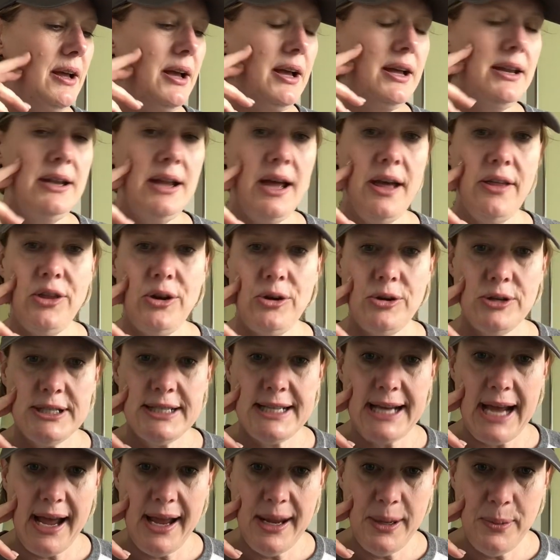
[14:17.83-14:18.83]
Another
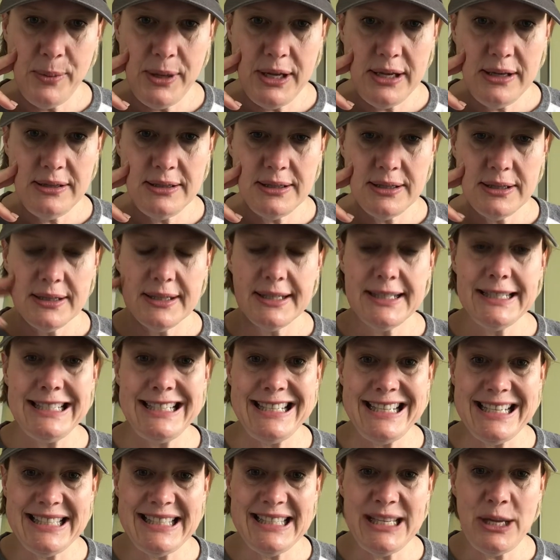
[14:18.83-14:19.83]
diamond
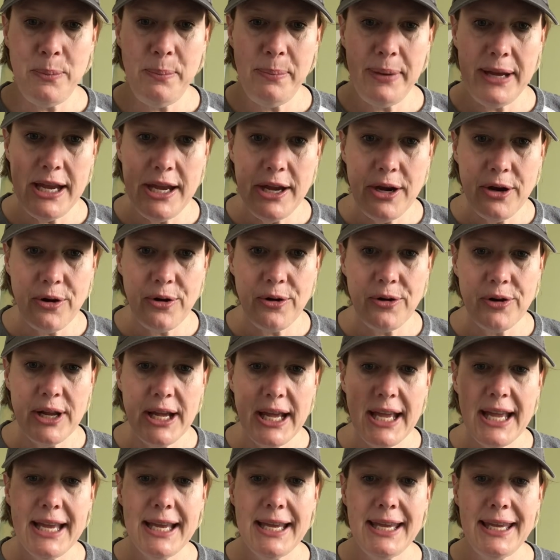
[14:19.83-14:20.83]
disappeared
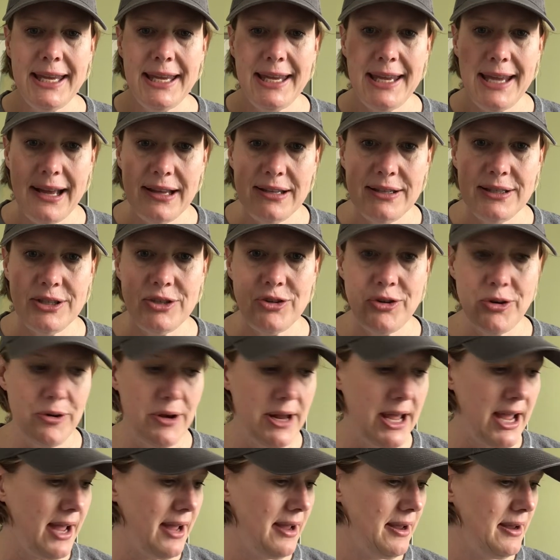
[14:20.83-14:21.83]

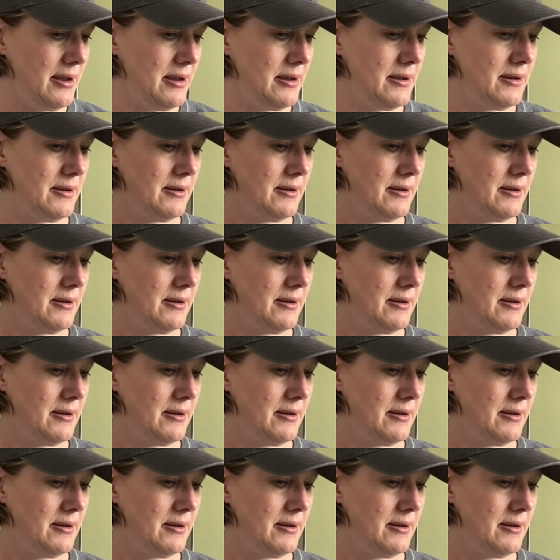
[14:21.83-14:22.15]
yesterday.